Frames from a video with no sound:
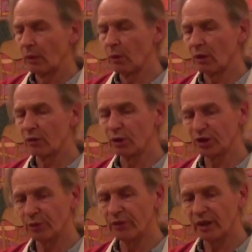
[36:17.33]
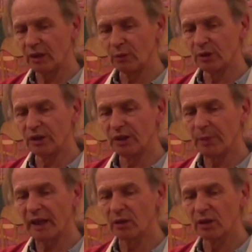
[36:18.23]
Well, of course, it would
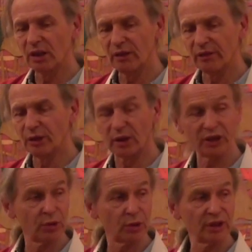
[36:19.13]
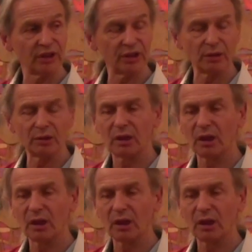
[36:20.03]
depend on the individual I was talking to.